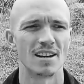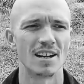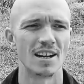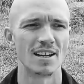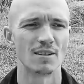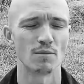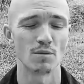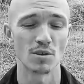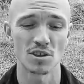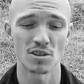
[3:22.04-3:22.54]

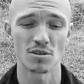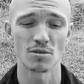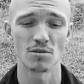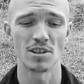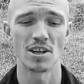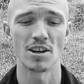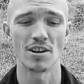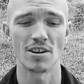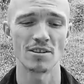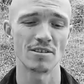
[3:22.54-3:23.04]
And we
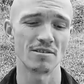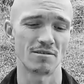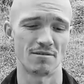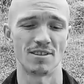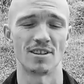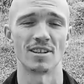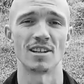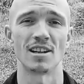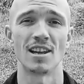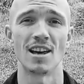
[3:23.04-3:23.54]
stood there
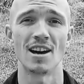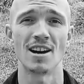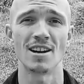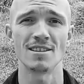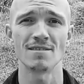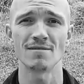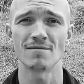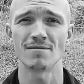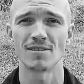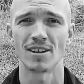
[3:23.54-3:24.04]
in a
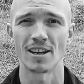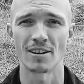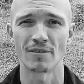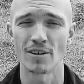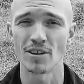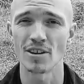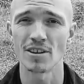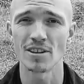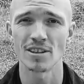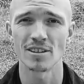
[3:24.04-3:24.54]
line, like
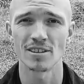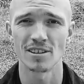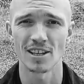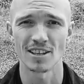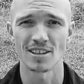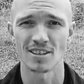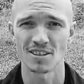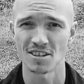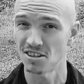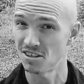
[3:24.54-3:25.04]
very
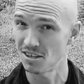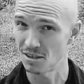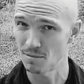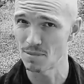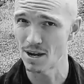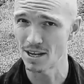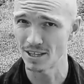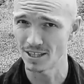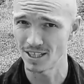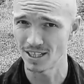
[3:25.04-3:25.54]
like
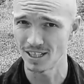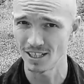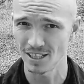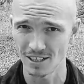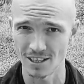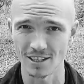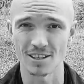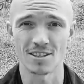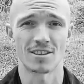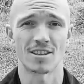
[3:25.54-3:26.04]

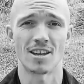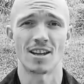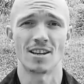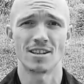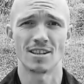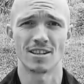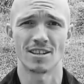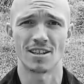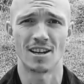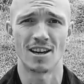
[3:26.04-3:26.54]
systematically, like
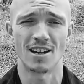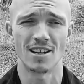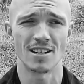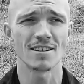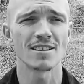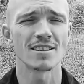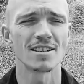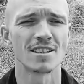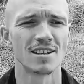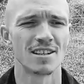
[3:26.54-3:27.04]
standing in a
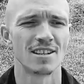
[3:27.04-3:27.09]
line.